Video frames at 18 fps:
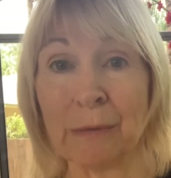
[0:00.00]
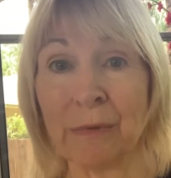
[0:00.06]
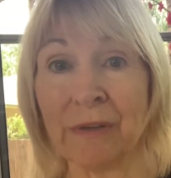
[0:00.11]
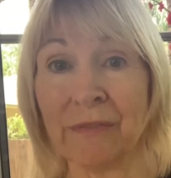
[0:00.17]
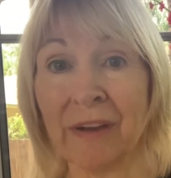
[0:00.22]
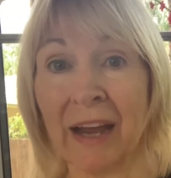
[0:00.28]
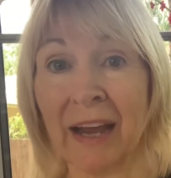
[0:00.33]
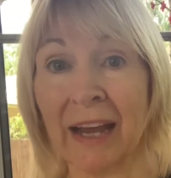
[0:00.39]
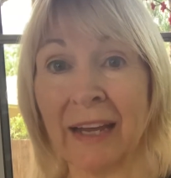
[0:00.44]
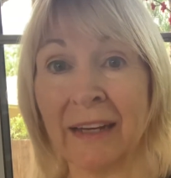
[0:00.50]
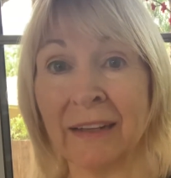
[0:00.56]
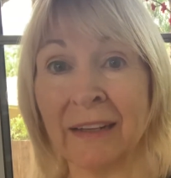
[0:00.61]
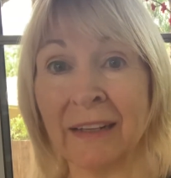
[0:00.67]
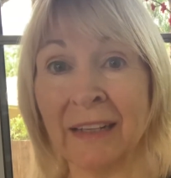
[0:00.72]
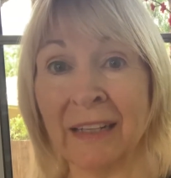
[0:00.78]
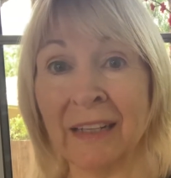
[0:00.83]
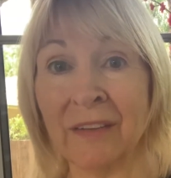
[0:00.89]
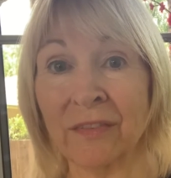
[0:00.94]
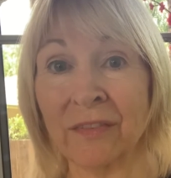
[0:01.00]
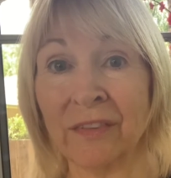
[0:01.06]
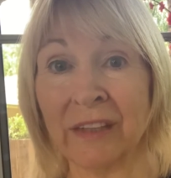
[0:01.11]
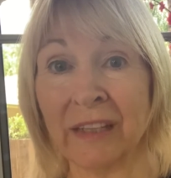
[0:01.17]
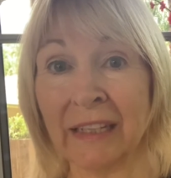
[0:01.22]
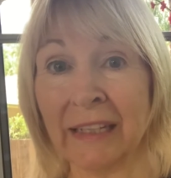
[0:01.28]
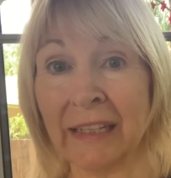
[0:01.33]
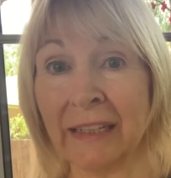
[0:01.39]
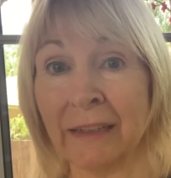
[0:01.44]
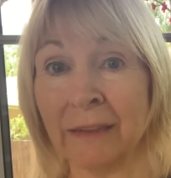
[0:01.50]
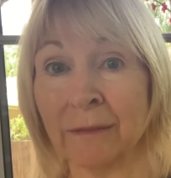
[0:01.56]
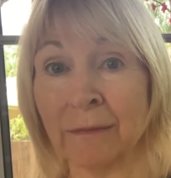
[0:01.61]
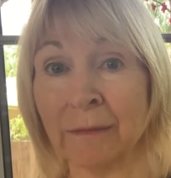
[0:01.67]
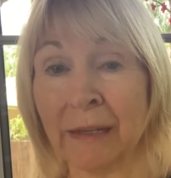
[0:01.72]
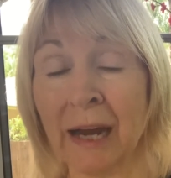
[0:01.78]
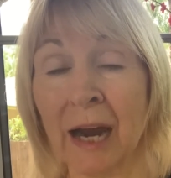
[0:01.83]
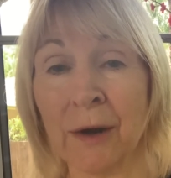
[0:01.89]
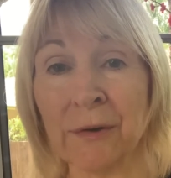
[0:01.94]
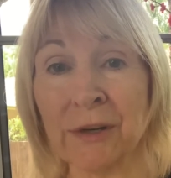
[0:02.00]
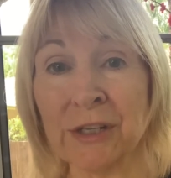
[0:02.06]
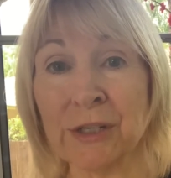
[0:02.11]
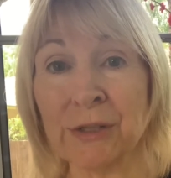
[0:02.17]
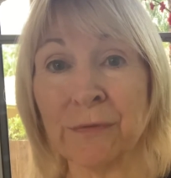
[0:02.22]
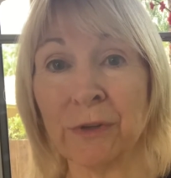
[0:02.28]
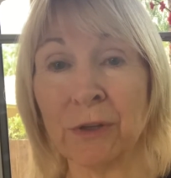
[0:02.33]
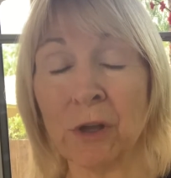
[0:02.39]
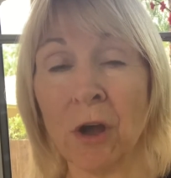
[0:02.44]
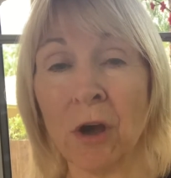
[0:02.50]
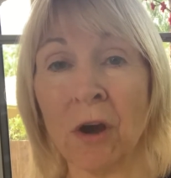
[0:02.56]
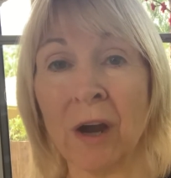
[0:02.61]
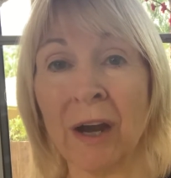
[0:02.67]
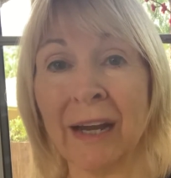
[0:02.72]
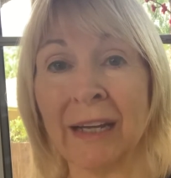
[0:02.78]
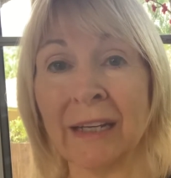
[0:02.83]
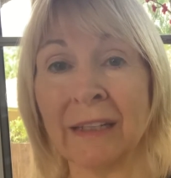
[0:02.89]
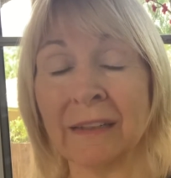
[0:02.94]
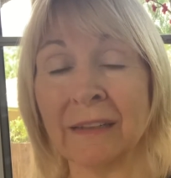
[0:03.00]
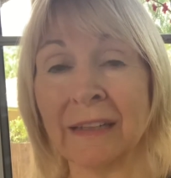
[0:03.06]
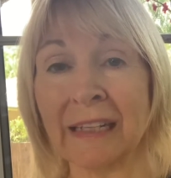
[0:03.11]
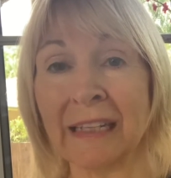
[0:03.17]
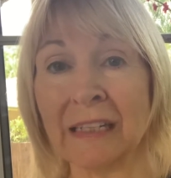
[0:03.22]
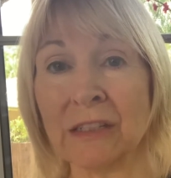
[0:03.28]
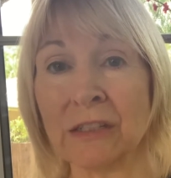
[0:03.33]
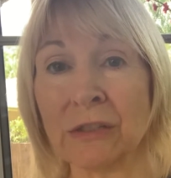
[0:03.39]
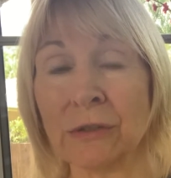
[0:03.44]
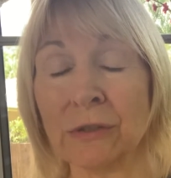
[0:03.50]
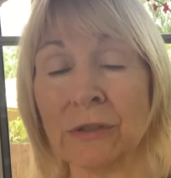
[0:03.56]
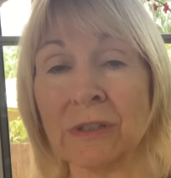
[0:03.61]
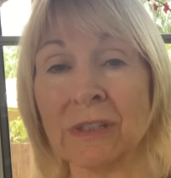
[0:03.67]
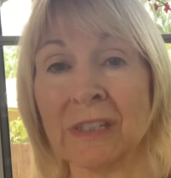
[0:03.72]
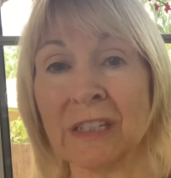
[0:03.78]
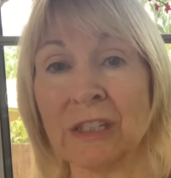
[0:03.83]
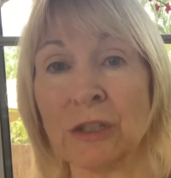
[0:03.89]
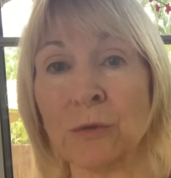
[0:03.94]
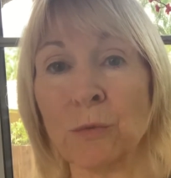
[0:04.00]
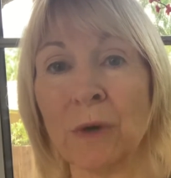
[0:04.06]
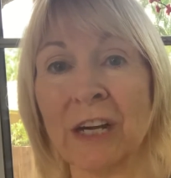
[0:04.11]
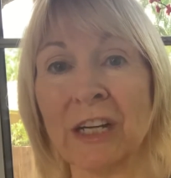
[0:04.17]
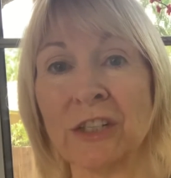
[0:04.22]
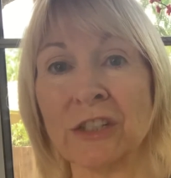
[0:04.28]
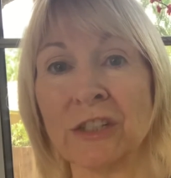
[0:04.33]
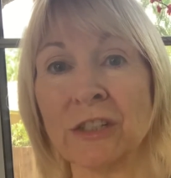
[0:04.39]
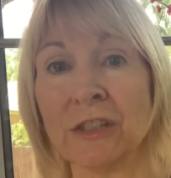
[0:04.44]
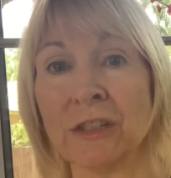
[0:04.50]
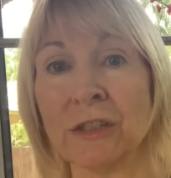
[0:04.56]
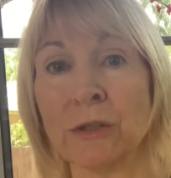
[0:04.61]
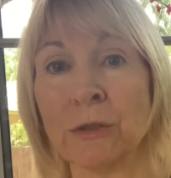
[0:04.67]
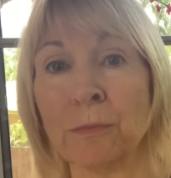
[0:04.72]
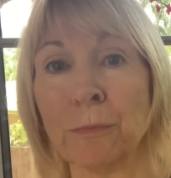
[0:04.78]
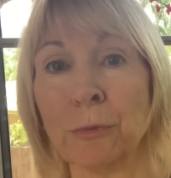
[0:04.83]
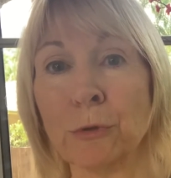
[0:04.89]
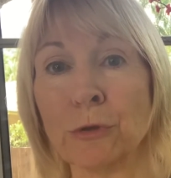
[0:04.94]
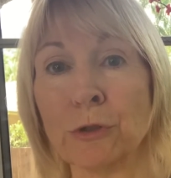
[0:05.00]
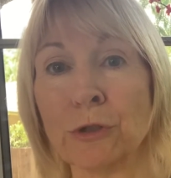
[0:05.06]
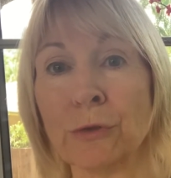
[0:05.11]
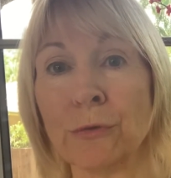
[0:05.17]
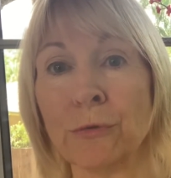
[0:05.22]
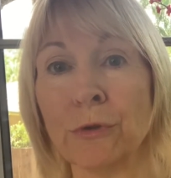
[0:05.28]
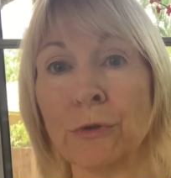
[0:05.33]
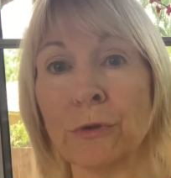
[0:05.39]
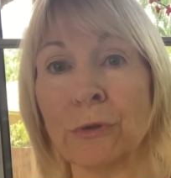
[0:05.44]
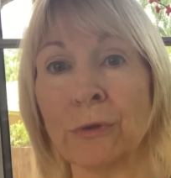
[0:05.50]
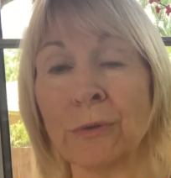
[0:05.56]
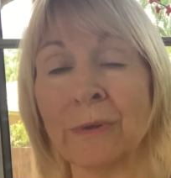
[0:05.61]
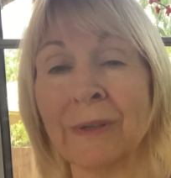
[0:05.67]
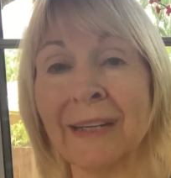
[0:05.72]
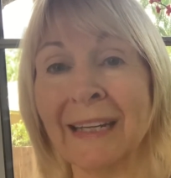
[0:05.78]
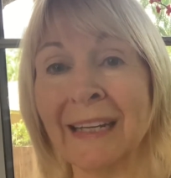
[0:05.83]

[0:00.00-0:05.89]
We've had the courage of a lion in certain situations to push through.